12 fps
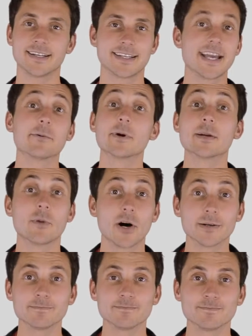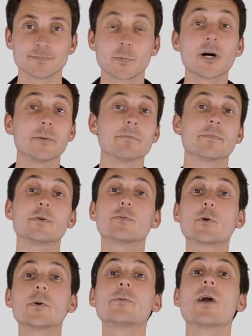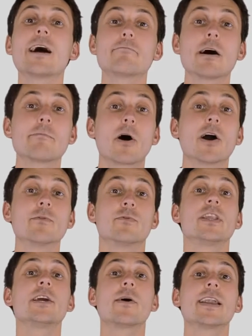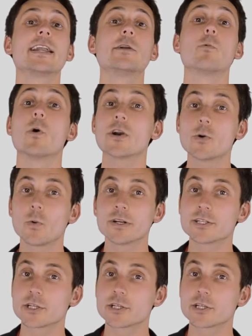Can't win them all. Well, before we wrap up our video editing 101